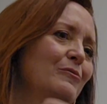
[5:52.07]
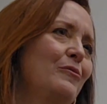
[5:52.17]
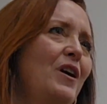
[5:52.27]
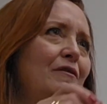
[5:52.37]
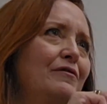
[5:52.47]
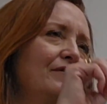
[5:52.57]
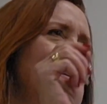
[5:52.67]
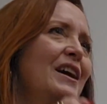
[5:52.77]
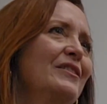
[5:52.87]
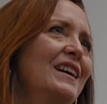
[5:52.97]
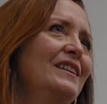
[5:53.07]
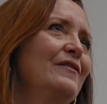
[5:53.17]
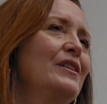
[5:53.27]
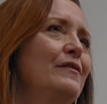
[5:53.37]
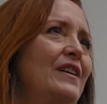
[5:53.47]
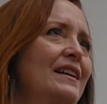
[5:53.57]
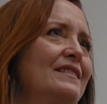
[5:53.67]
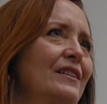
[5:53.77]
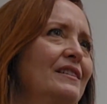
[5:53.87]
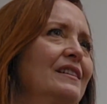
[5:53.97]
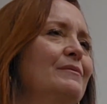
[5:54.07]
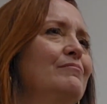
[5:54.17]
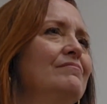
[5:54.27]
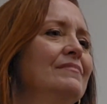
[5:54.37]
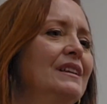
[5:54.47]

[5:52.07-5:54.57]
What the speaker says: rough outline of the face on the